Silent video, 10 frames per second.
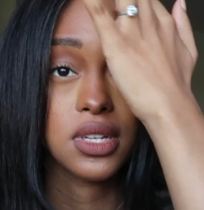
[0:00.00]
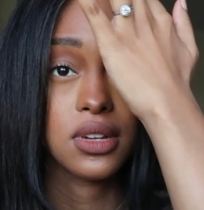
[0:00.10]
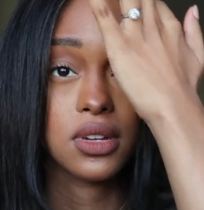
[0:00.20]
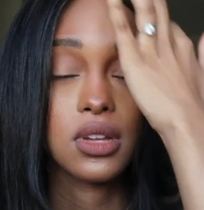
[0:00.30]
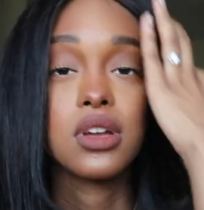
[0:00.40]
it
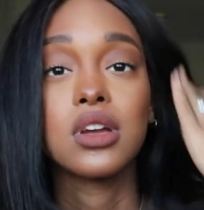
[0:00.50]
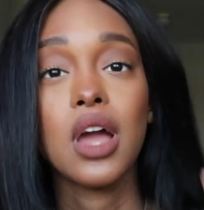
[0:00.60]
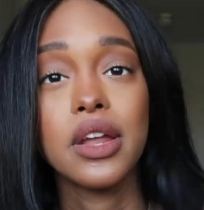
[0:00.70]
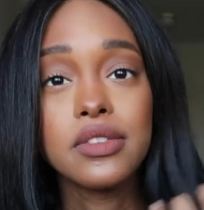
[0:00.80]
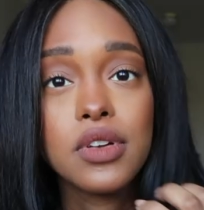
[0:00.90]

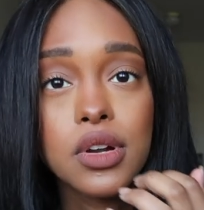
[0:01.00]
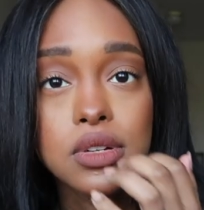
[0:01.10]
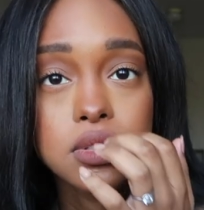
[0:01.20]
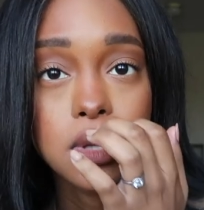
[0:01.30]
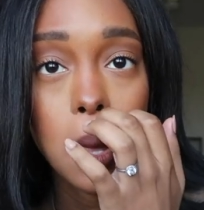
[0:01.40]
kind of
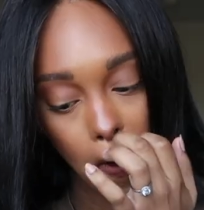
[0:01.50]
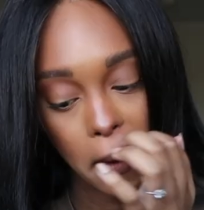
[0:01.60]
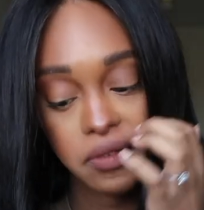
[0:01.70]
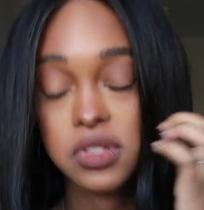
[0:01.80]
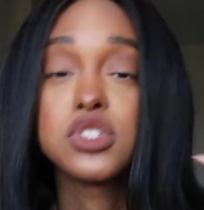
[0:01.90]
hurts
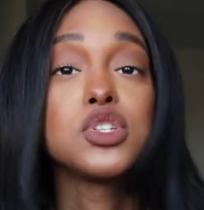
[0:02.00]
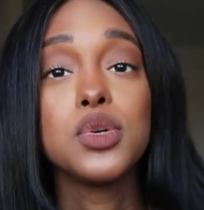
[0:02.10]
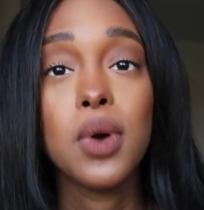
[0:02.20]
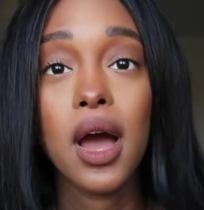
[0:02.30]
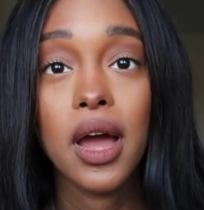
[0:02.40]
if it's
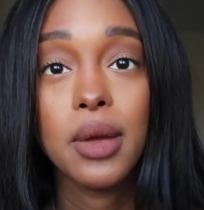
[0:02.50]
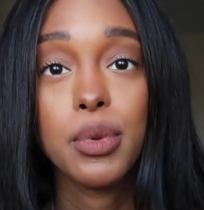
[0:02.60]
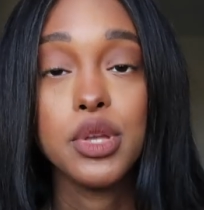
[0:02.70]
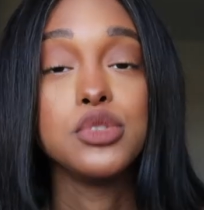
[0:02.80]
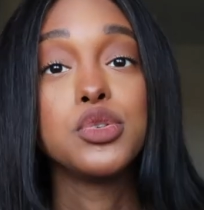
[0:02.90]
too high,
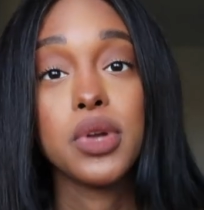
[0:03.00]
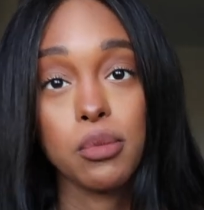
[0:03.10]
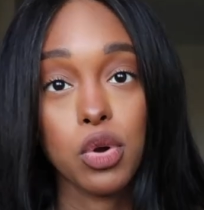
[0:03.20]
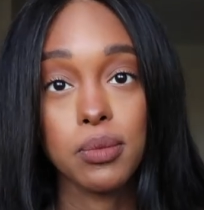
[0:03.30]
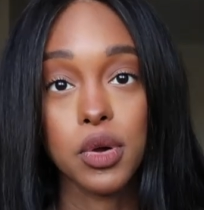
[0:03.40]
but you do get
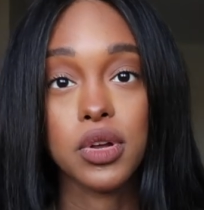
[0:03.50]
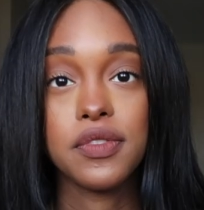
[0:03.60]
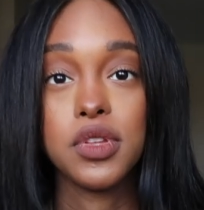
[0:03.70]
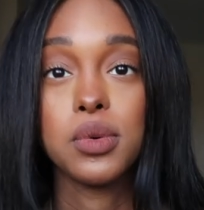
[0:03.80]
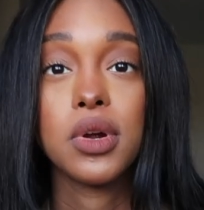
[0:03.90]
more milk
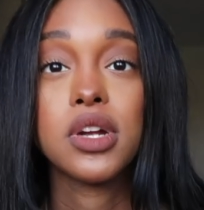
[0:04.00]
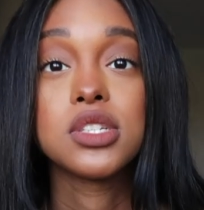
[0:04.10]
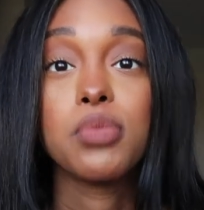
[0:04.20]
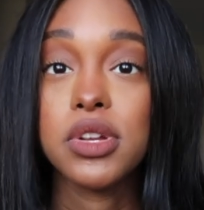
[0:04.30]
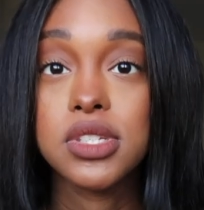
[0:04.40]
if you are
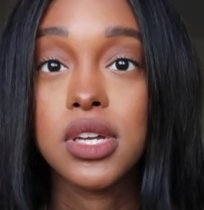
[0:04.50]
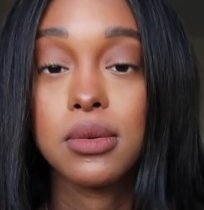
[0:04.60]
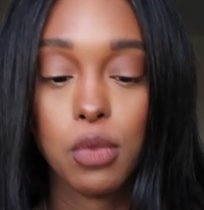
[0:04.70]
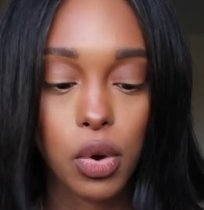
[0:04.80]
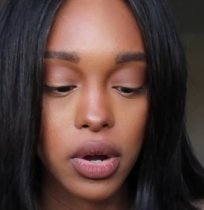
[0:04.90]

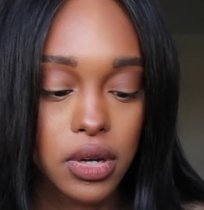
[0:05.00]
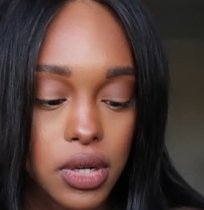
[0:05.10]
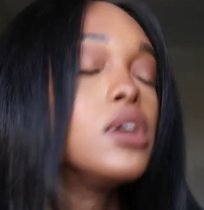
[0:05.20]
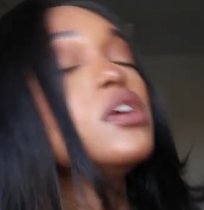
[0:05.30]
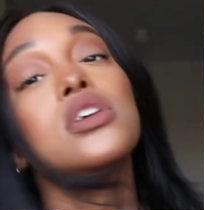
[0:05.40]
expressing more.
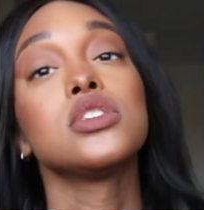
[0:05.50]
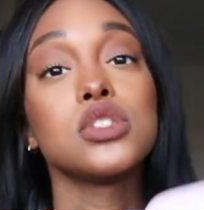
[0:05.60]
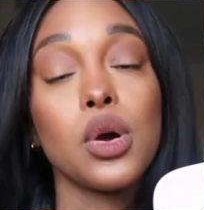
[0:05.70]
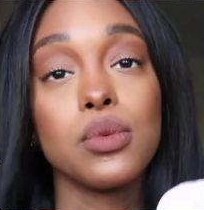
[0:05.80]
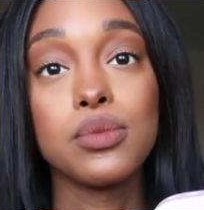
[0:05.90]

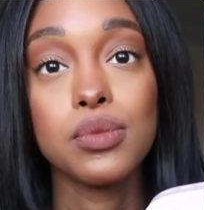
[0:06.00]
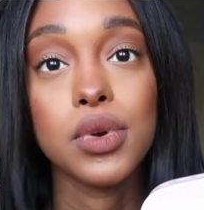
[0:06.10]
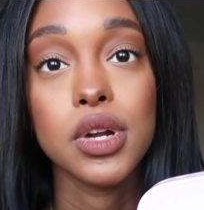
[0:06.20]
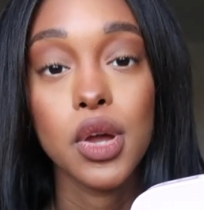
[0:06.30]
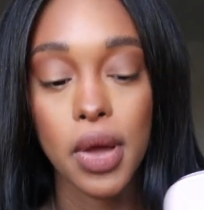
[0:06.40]
So
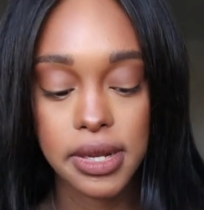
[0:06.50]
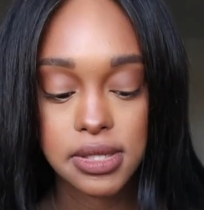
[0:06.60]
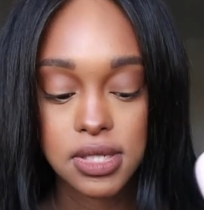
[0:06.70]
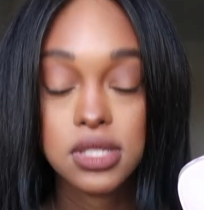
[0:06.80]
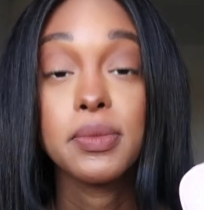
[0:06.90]
we're going to go ahead
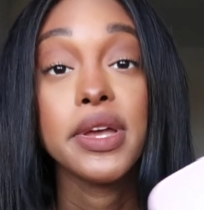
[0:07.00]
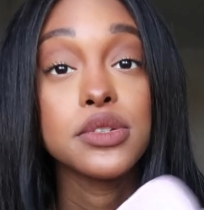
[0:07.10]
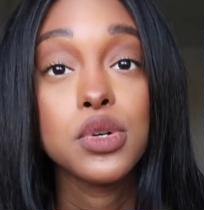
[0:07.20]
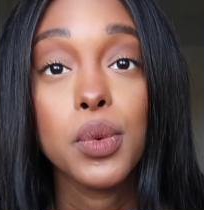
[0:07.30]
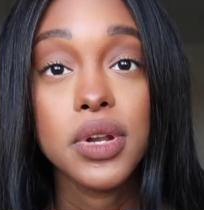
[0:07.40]
and
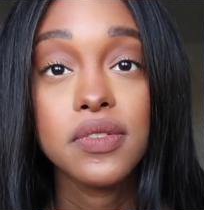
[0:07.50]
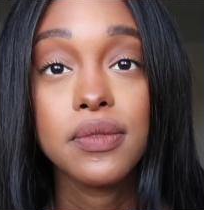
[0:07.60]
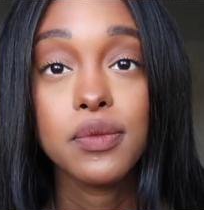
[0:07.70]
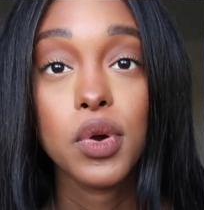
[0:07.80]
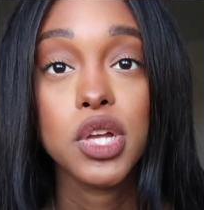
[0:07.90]
dismantle one of
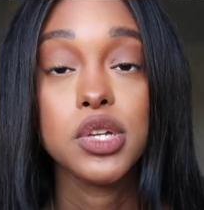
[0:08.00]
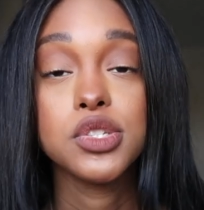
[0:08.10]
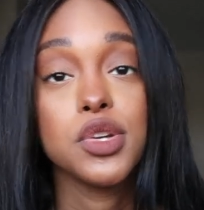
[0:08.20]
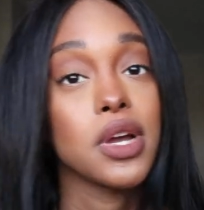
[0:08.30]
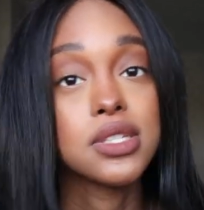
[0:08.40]
them for you
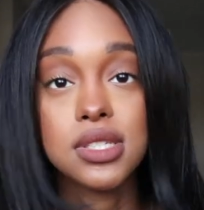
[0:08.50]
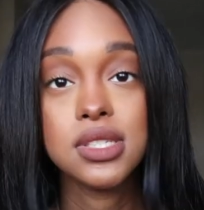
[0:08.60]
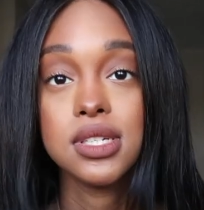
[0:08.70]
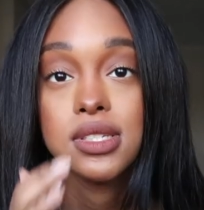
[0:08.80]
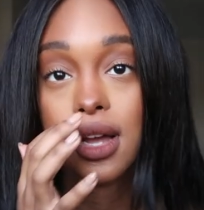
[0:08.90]
so you guys can
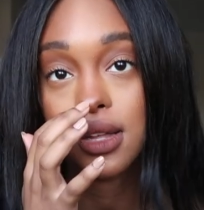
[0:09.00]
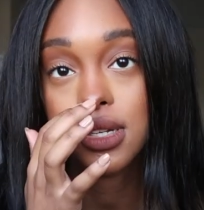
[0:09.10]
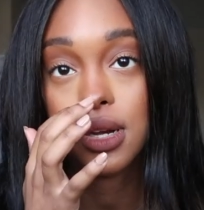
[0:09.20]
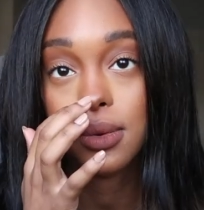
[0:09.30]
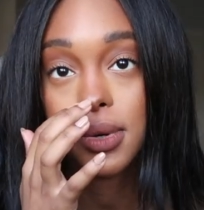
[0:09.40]
see
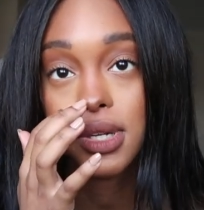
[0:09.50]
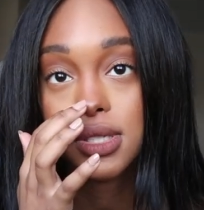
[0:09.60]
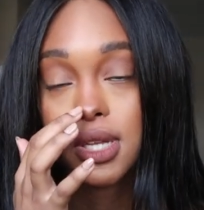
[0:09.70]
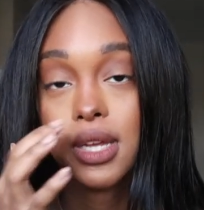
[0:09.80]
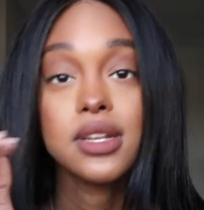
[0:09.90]
exactly how it
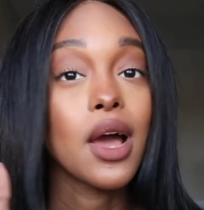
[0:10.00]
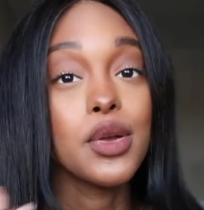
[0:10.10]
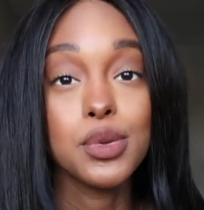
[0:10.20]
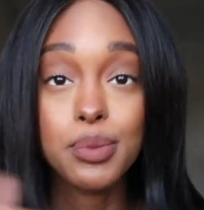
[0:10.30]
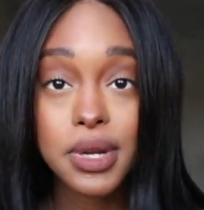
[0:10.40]
works and how
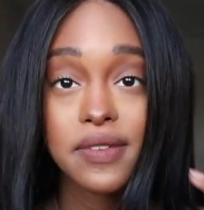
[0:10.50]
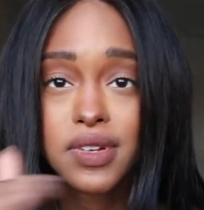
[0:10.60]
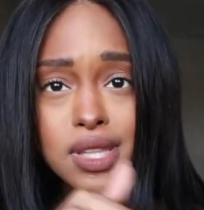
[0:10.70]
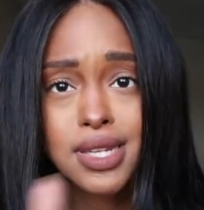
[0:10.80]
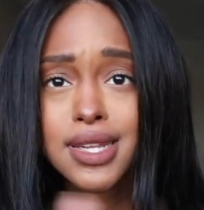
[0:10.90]
you put everything